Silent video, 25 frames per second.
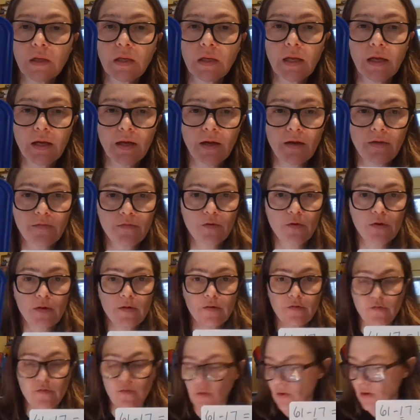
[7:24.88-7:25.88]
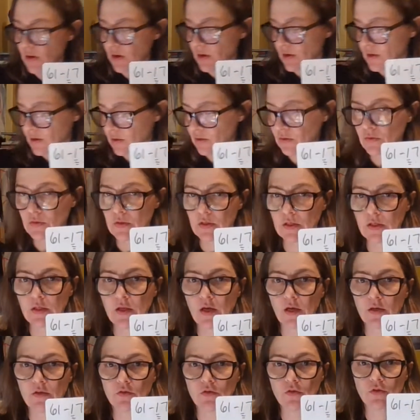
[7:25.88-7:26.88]
And I got 44 using
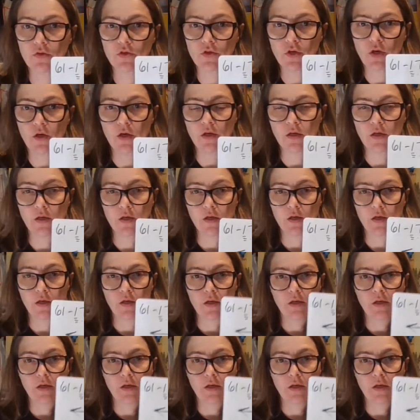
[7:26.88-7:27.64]
the hundreds chart.